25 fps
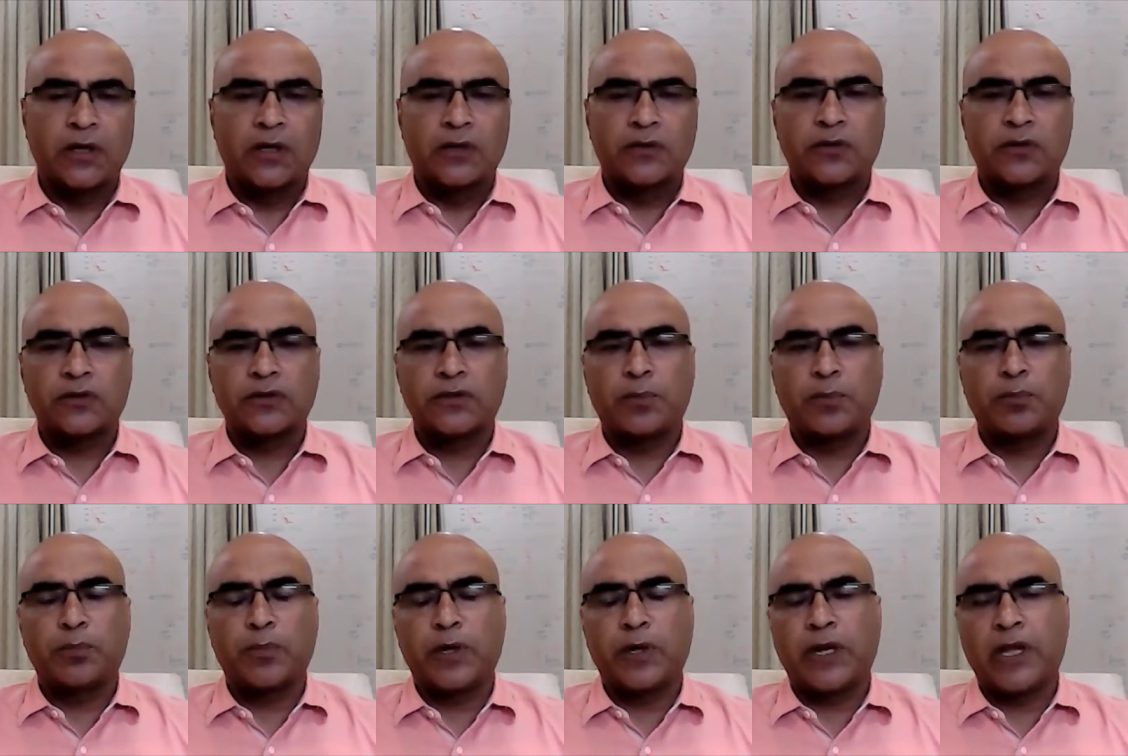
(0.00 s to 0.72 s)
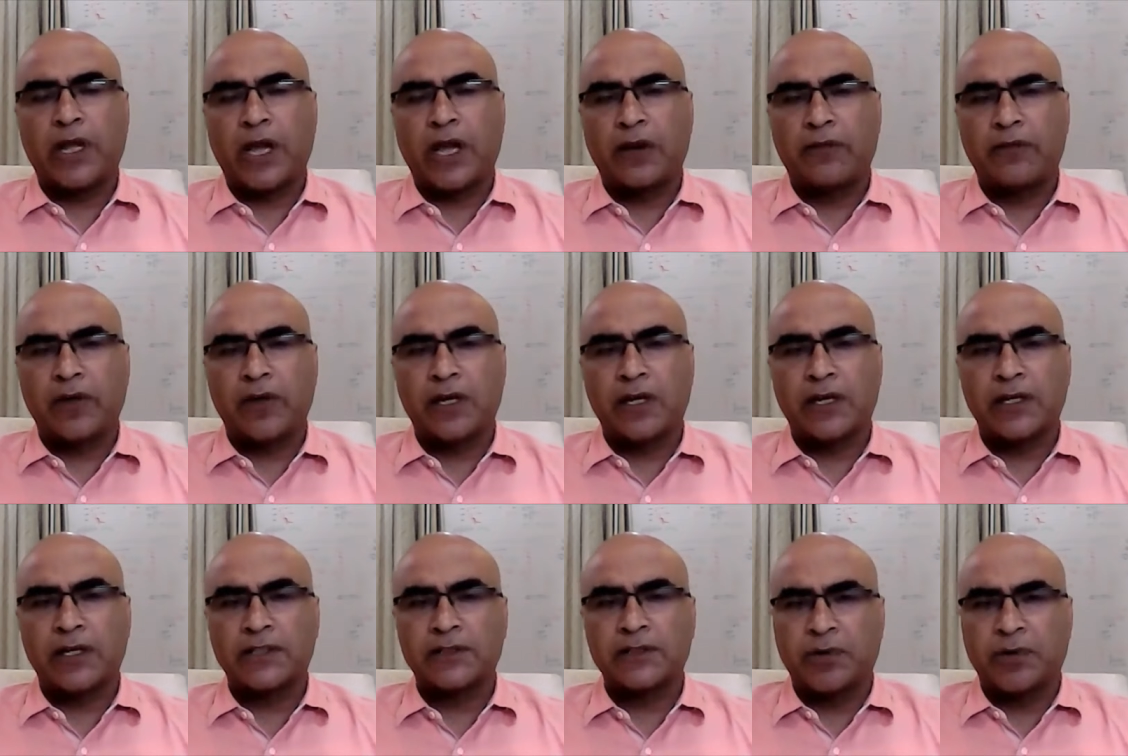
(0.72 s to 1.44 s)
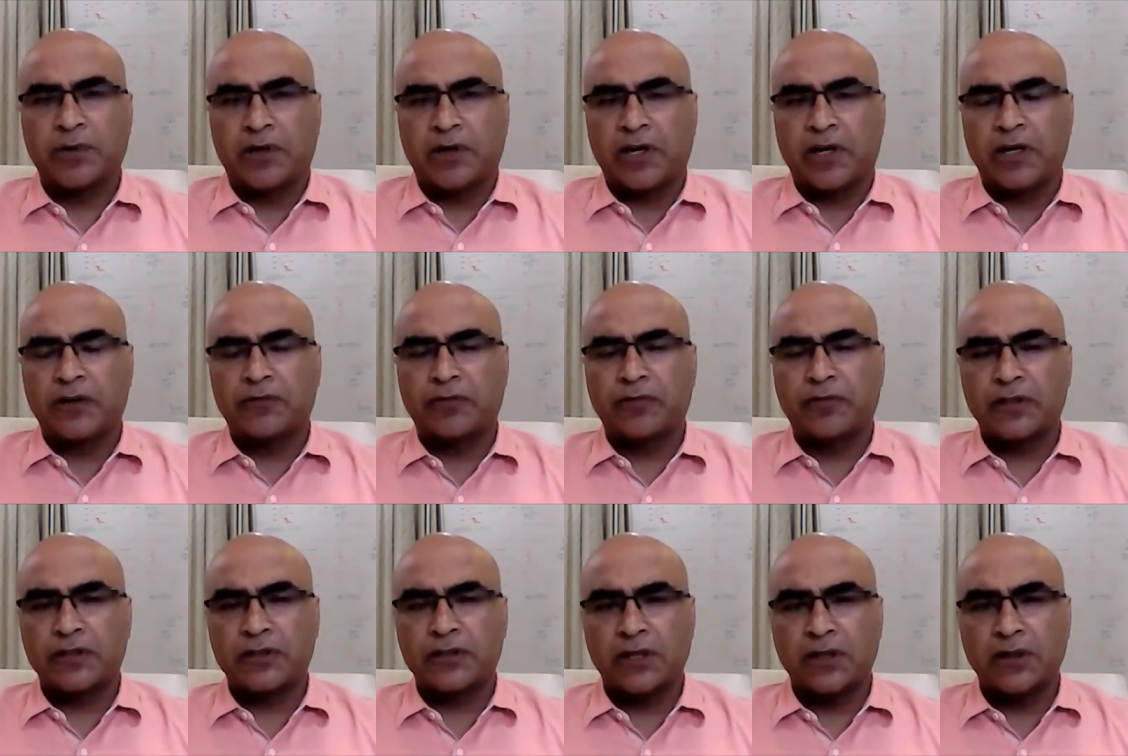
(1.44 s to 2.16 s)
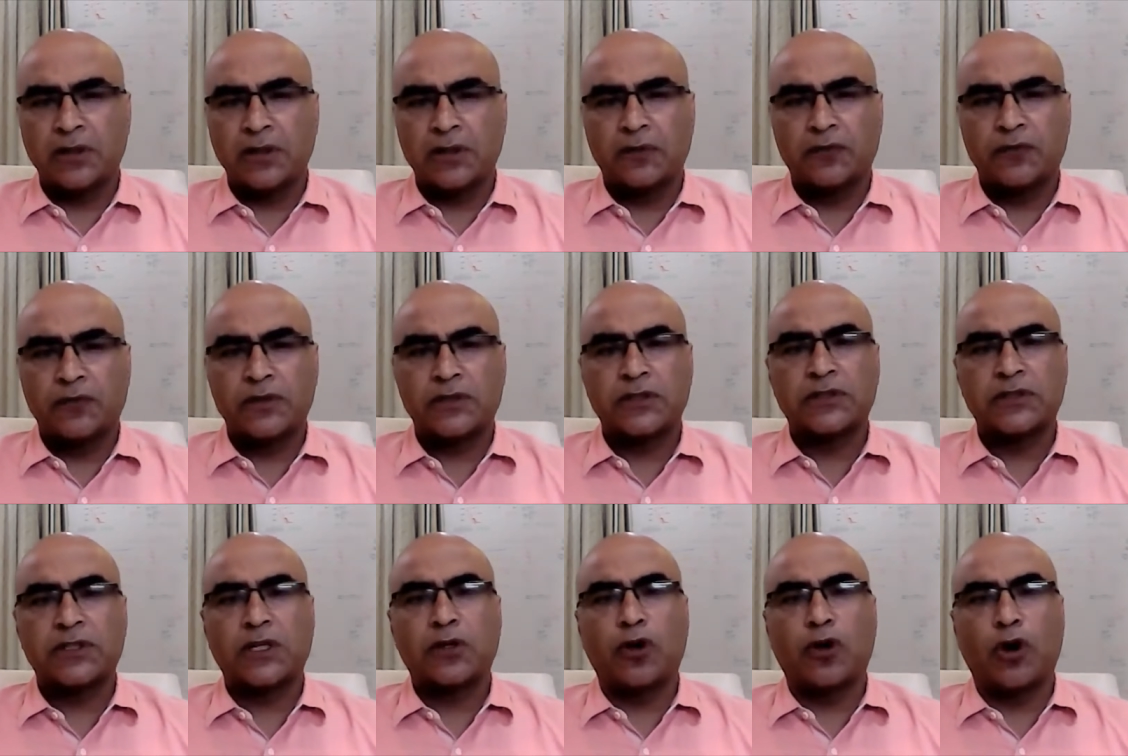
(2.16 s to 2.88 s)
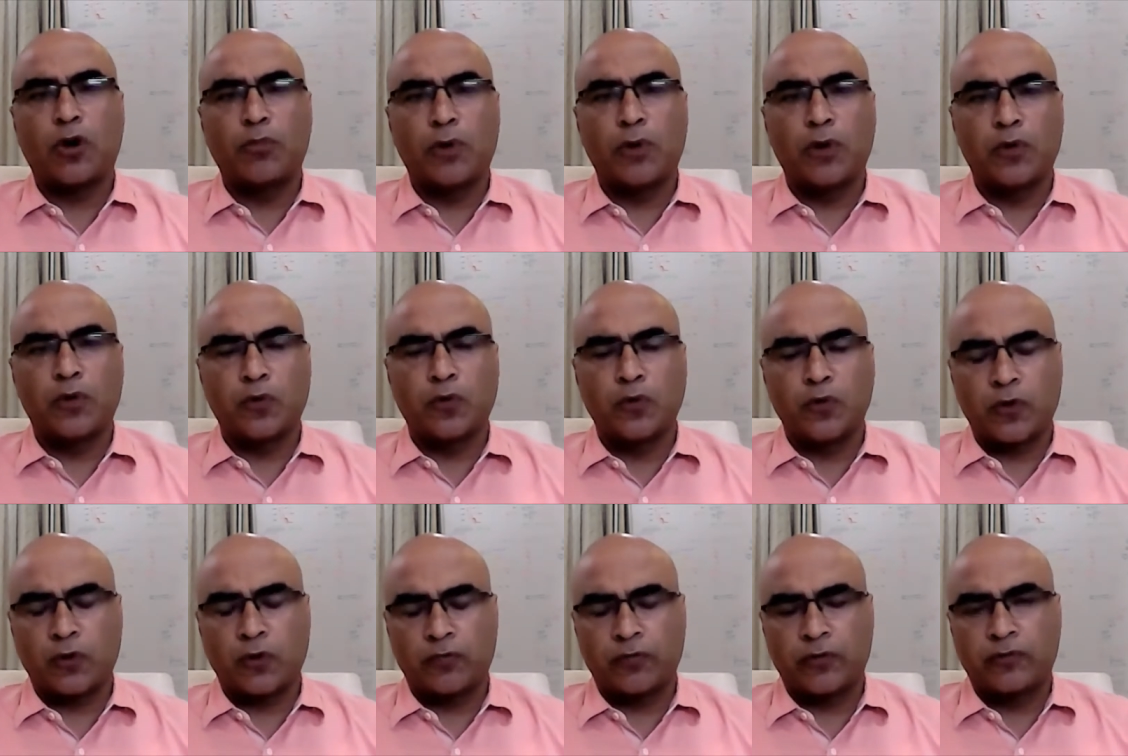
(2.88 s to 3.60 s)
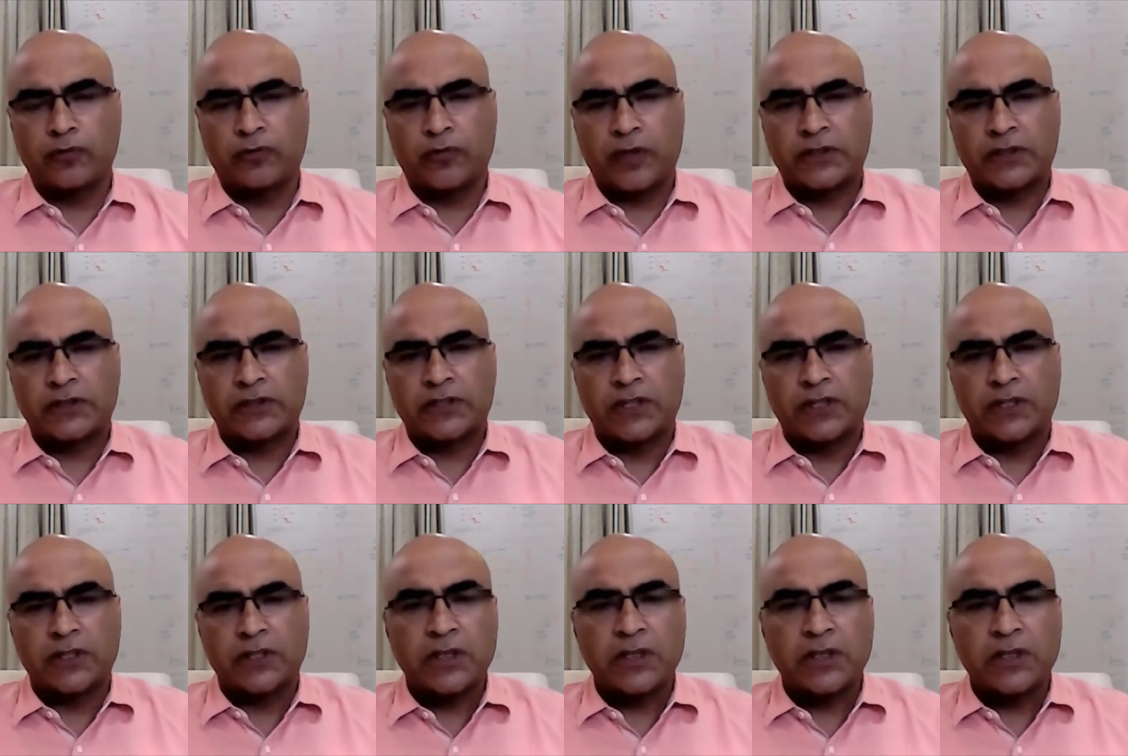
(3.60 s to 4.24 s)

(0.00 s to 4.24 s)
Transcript: So somebody having a respiratory infection, which is a normal route of infection,